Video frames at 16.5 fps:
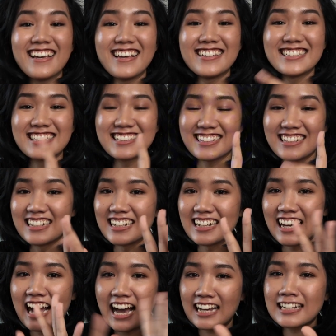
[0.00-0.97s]
it's
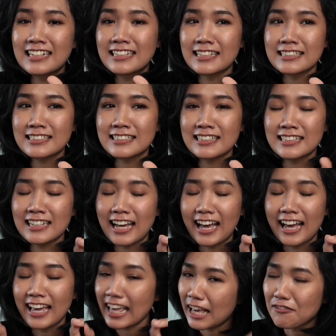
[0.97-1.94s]
the ugliest
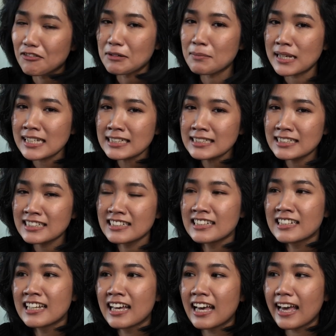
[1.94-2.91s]
thing I ever made
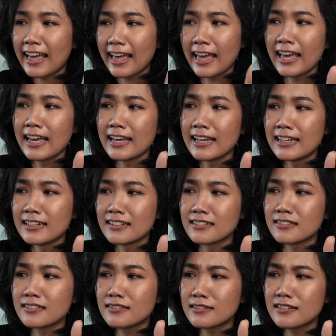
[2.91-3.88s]

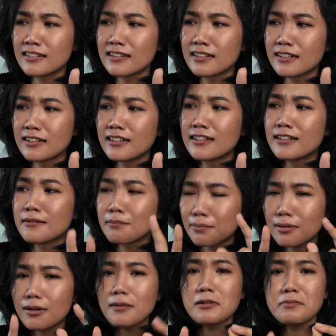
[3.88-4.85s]
and
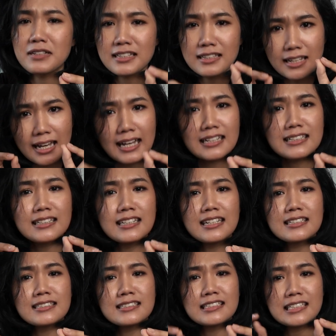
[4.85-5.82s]
probably the
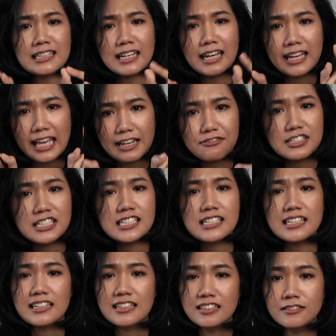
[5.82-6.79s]
ugliest thing I ever
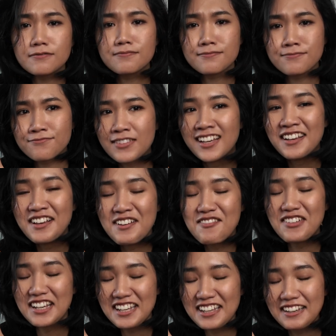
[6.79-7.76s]
seen.
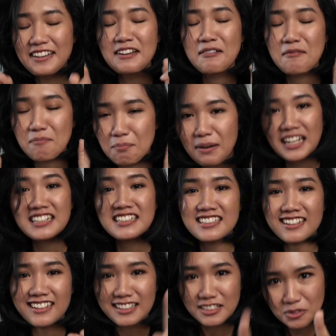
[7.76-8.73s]

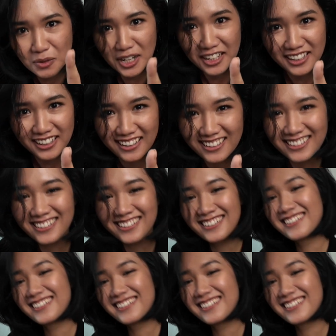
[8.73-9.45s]
But it's working.